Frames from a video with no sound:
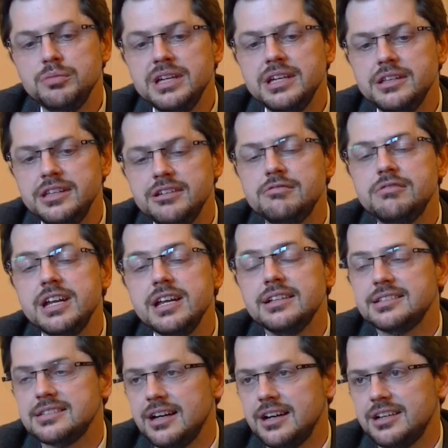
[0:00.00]
be the real
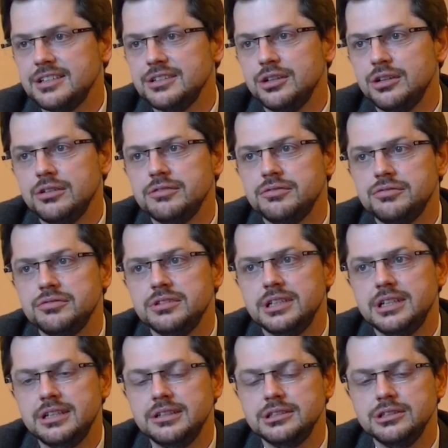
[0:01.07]
start of
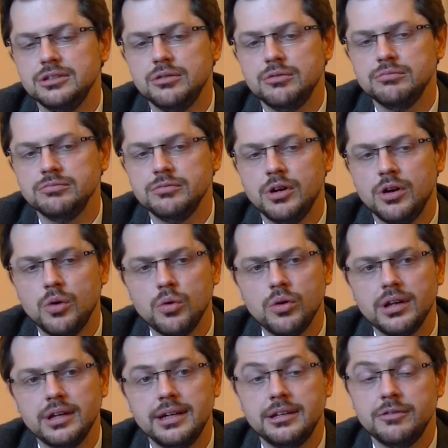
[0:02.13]
the
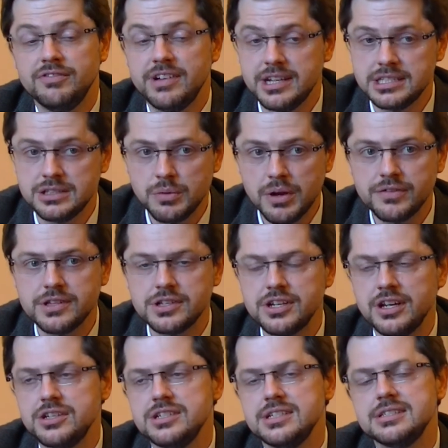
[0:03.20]
whole and very swift
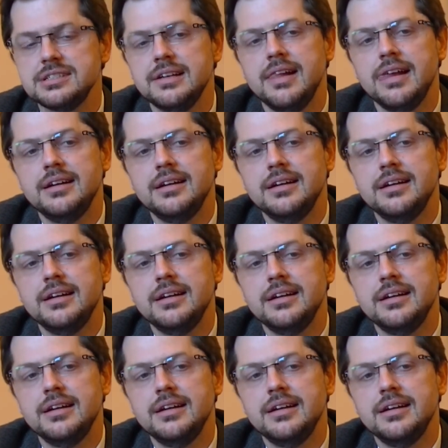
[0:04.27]
changes.